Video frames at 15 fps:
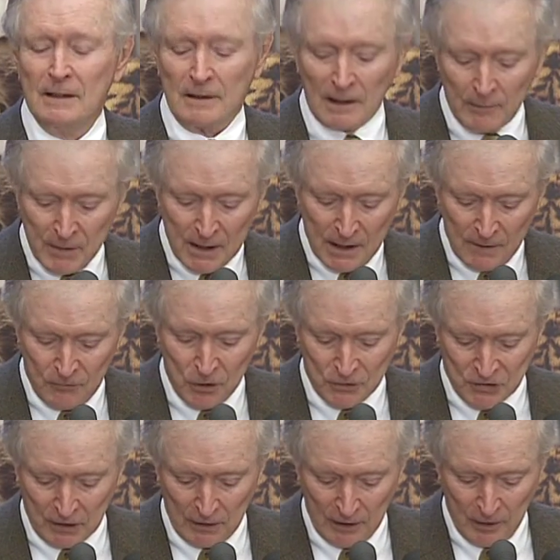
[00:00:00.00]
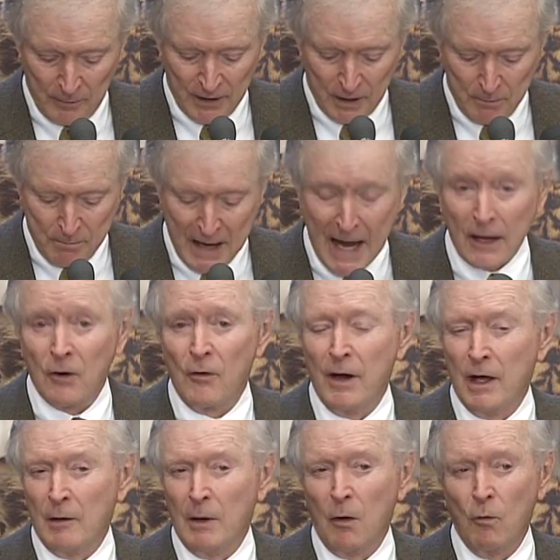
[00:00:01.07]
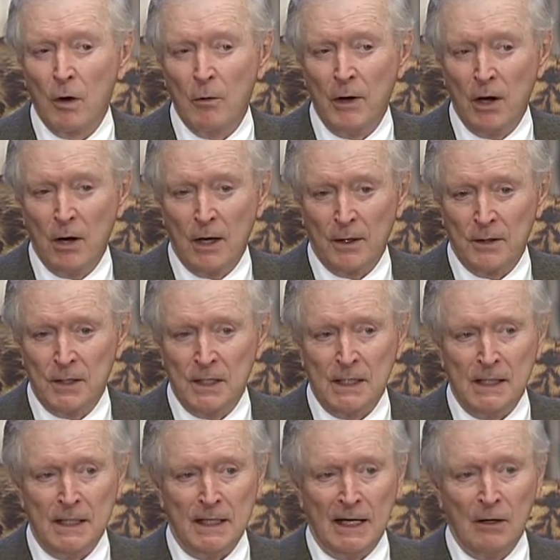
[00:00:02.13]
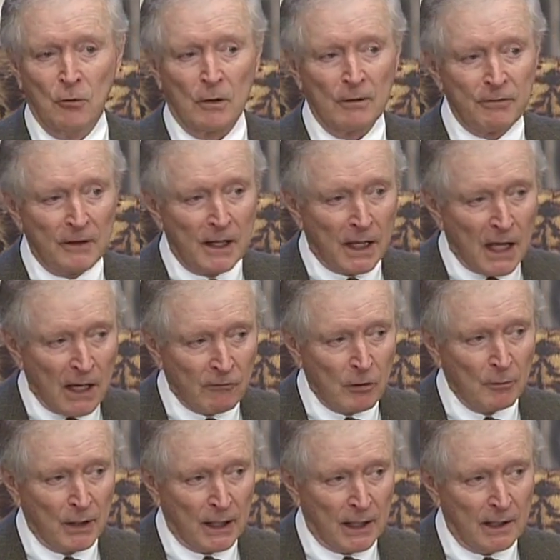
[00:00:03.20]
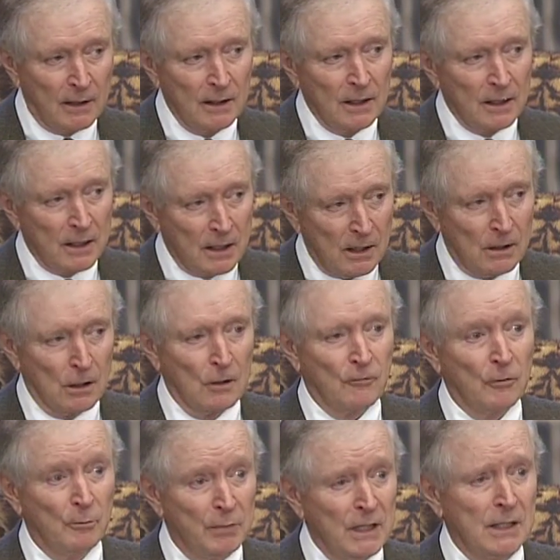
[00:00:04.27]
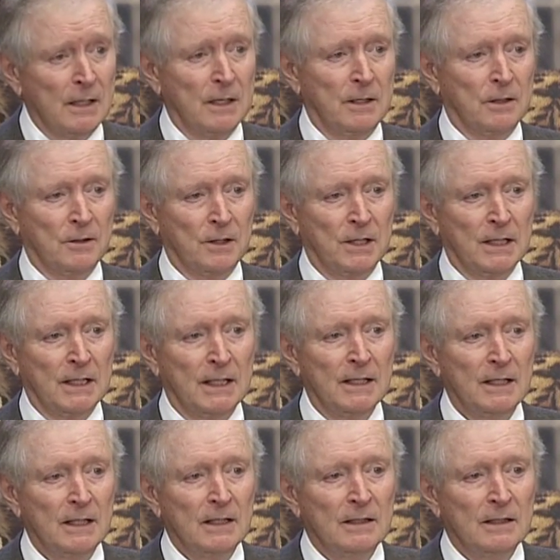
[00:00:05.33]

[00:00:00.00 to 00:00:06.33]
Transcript: Let me give you just a little bit of background about where we are today, and I want to thank everybody here for being here today,